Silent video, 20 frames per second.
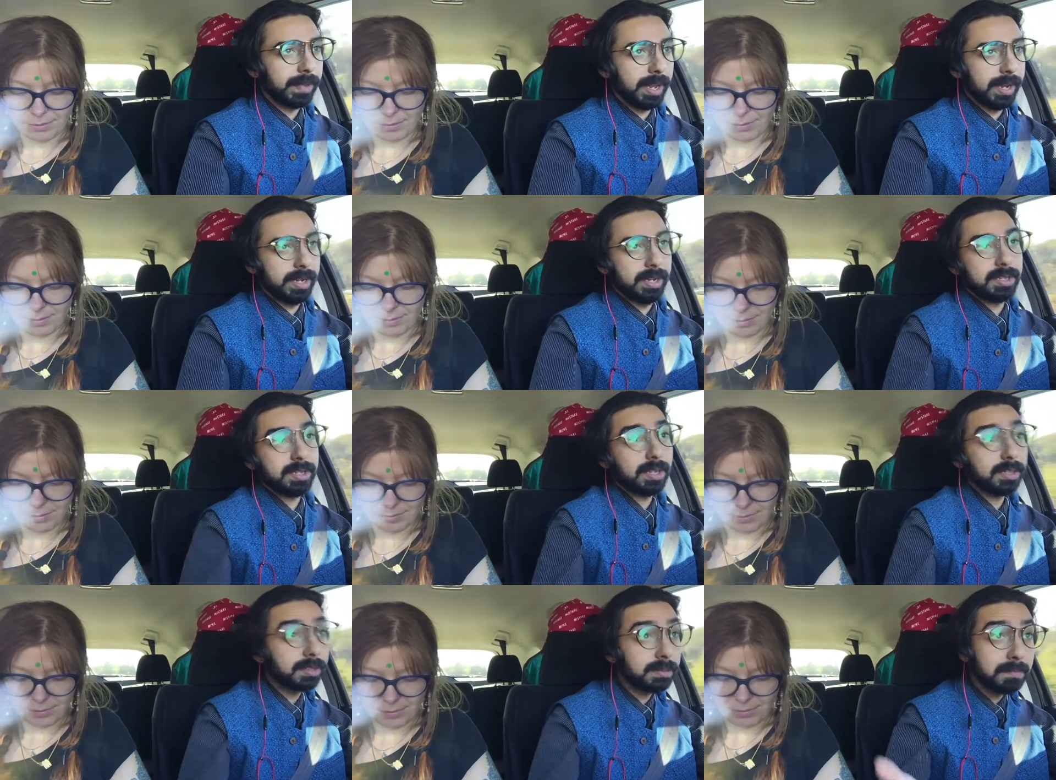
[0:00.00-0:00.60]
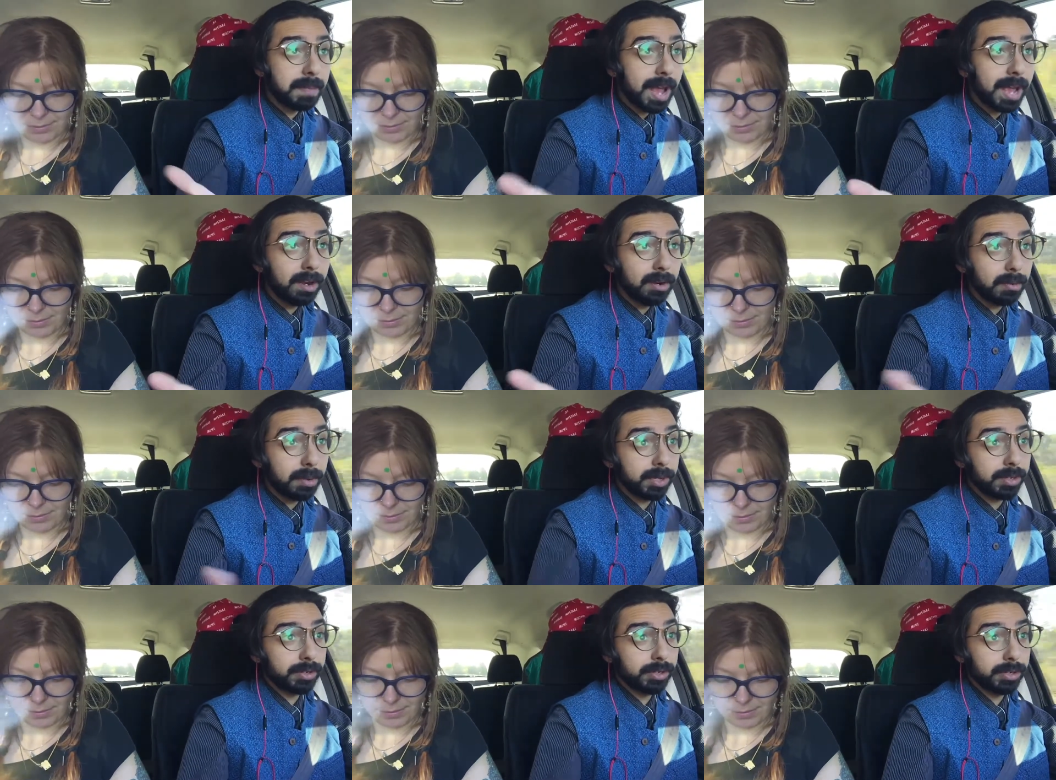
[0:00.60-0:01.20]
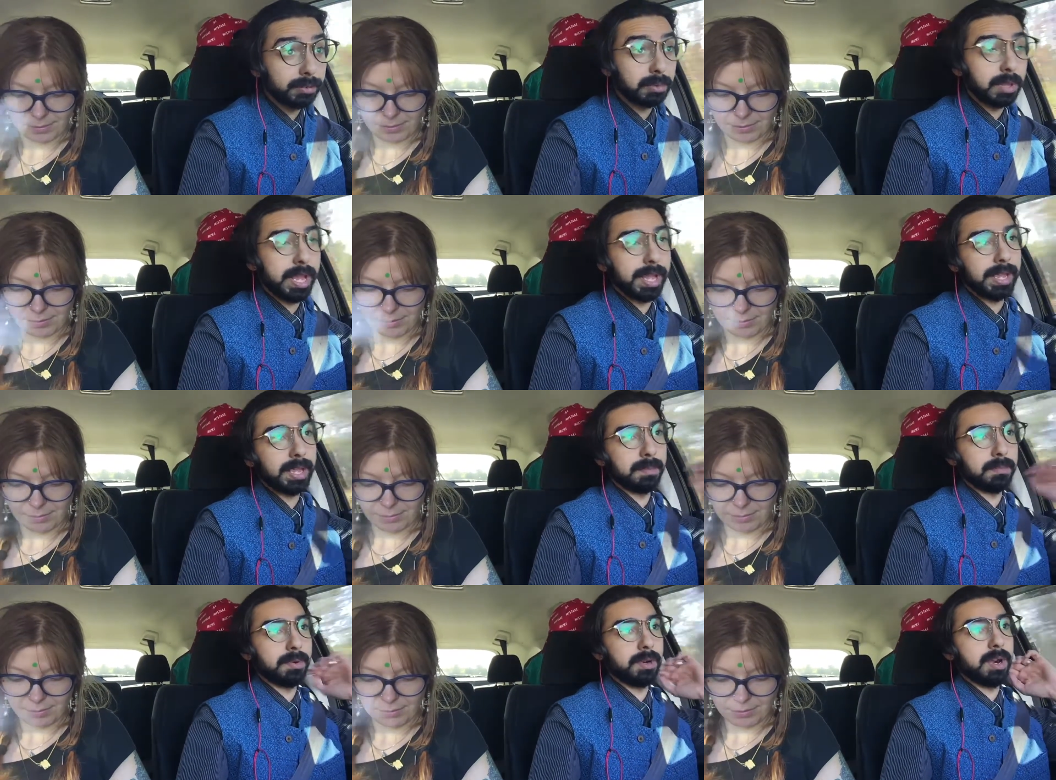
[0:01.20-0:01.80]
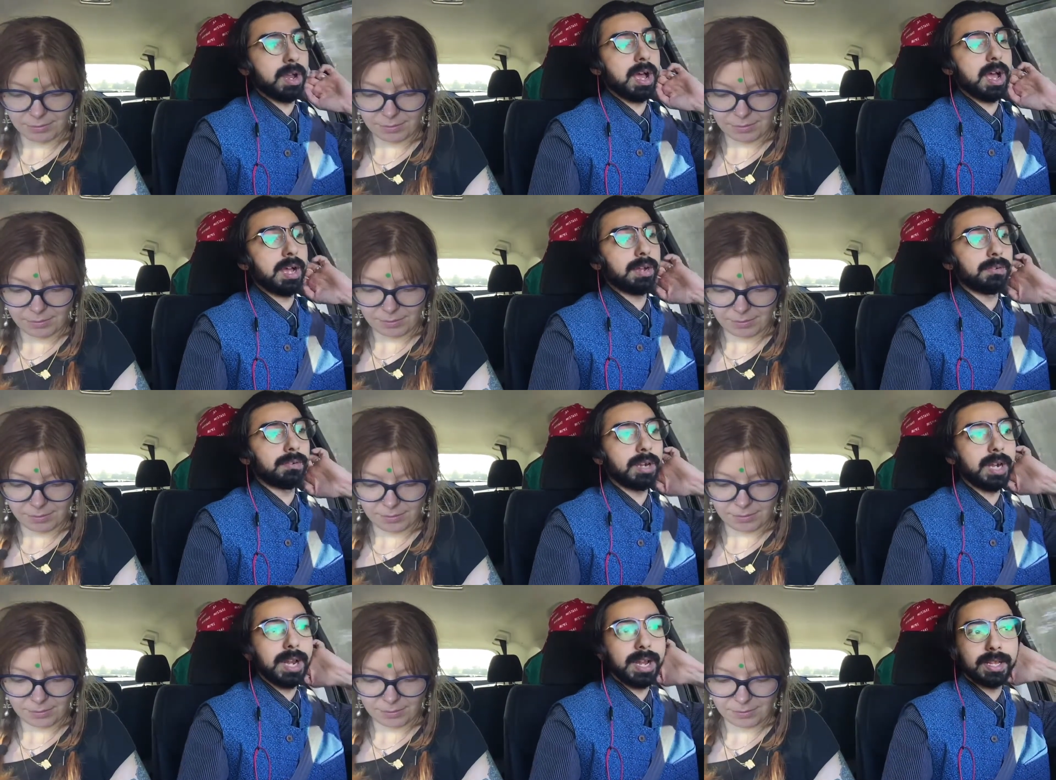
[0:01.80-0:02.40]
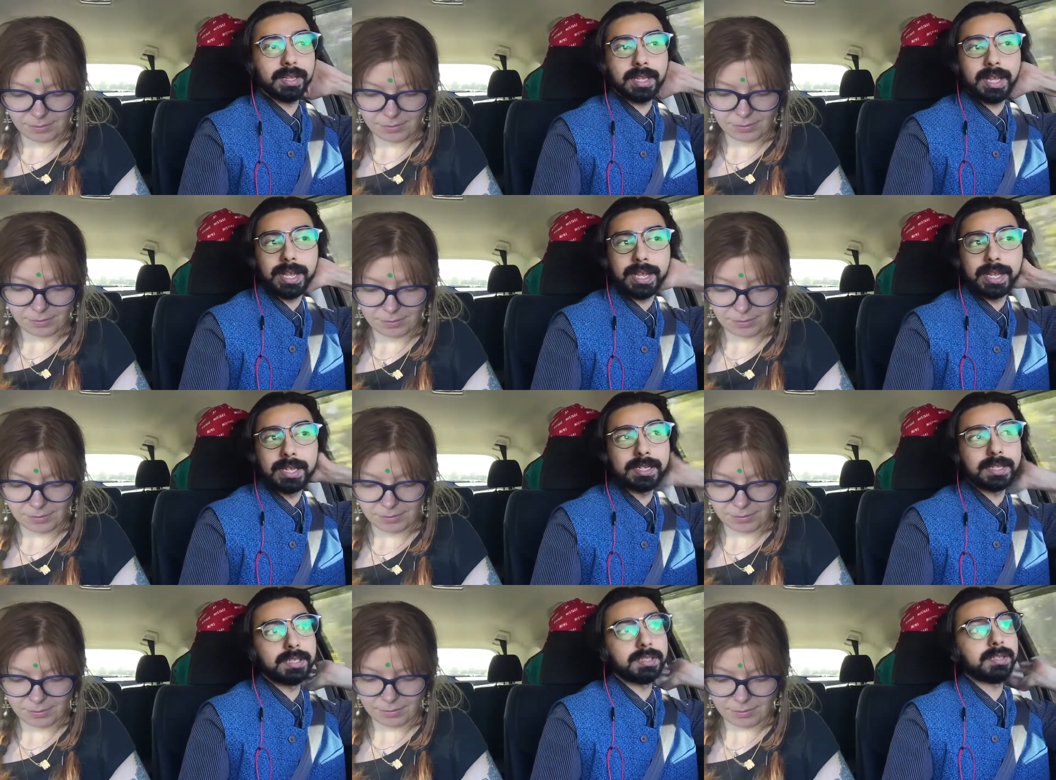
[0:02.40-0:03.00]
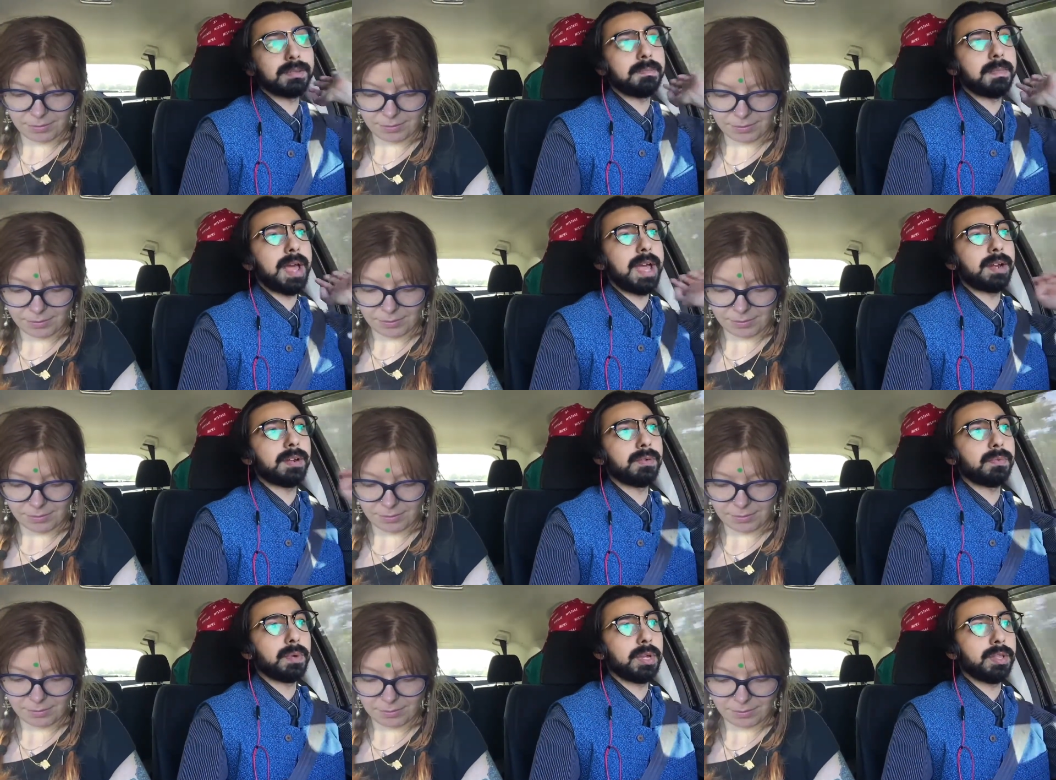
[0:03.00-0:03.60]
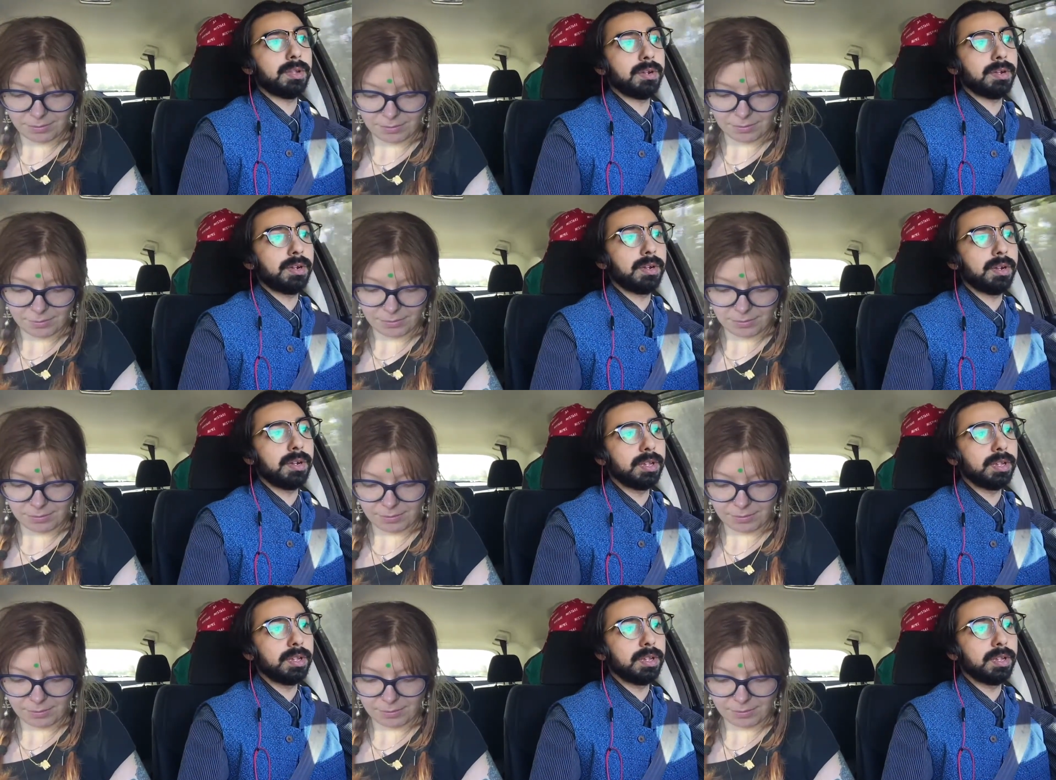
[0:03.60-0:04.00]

Speaker 1: and it doesn't matter whether you like him or not, right? Like it doesn't matter whether